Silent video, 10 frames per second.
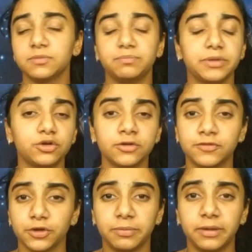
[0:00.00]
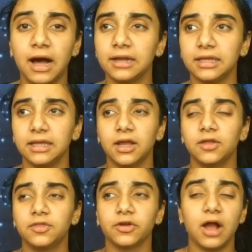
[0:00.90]
build of their body,
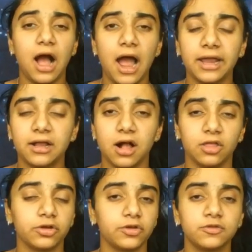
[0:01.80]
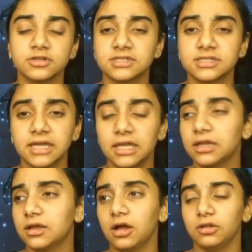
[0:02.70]
their eye color, their
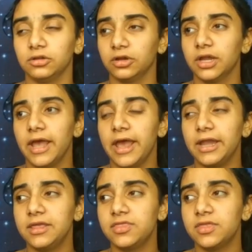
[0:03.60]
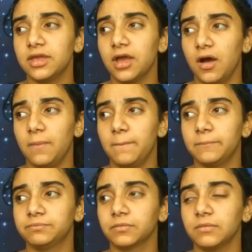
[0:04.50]
skin color, anything
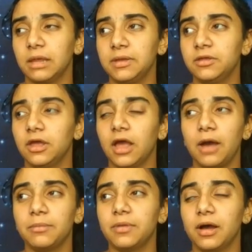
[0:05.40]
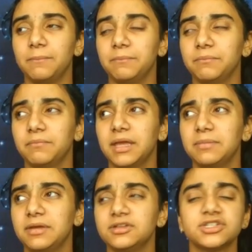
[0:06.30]
maybe
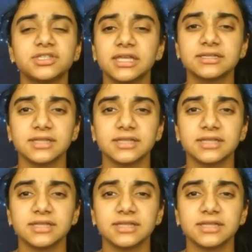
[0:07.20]
just things